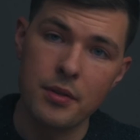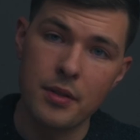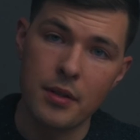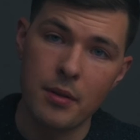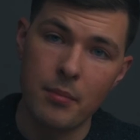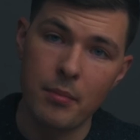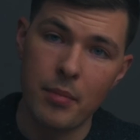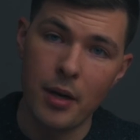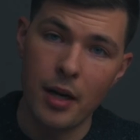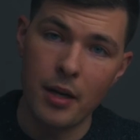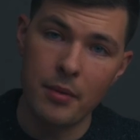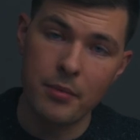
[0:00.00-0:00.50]
in the
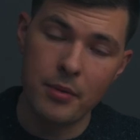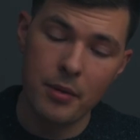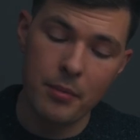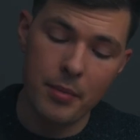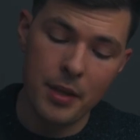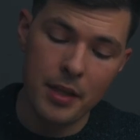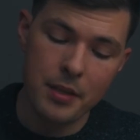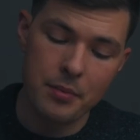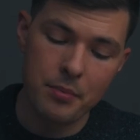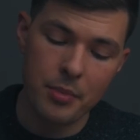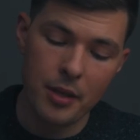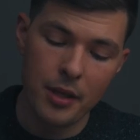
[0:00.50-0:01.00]
bottom of the
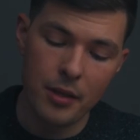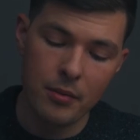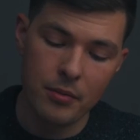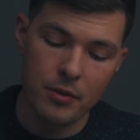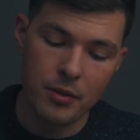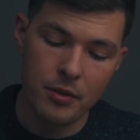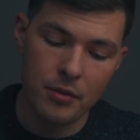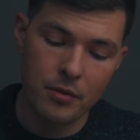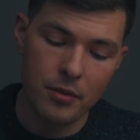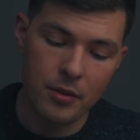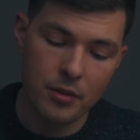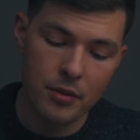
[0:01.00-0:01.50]
base plate with
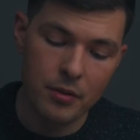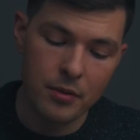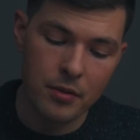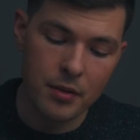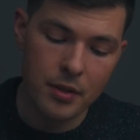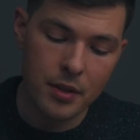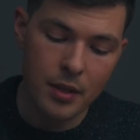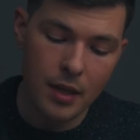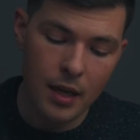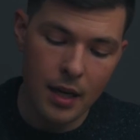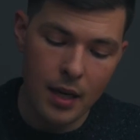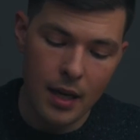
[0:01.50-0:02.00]

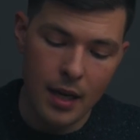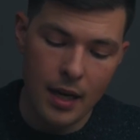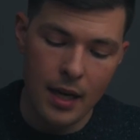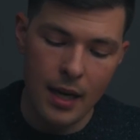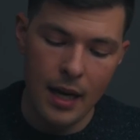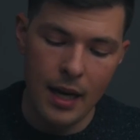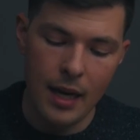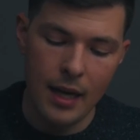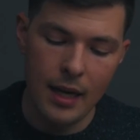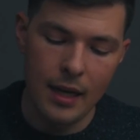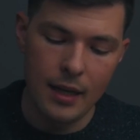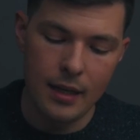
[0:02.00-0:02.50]
screws.
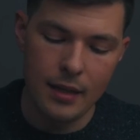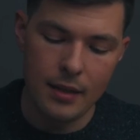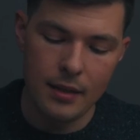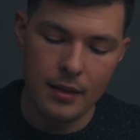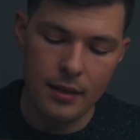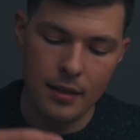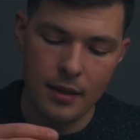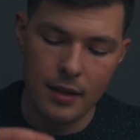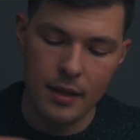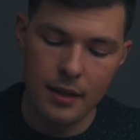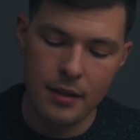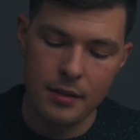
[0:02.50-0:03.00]

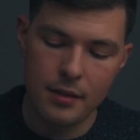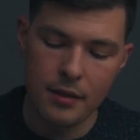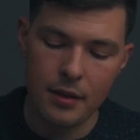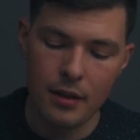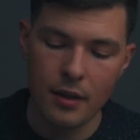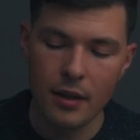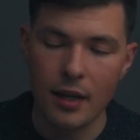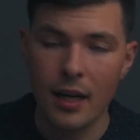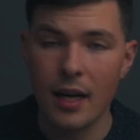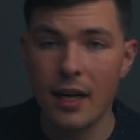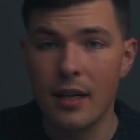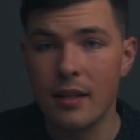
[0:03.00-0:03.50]
And these
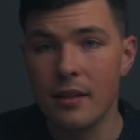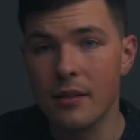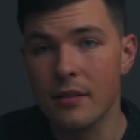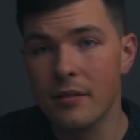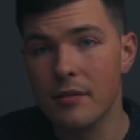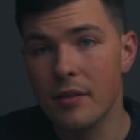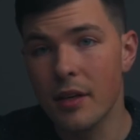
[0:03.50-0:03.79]
are kind of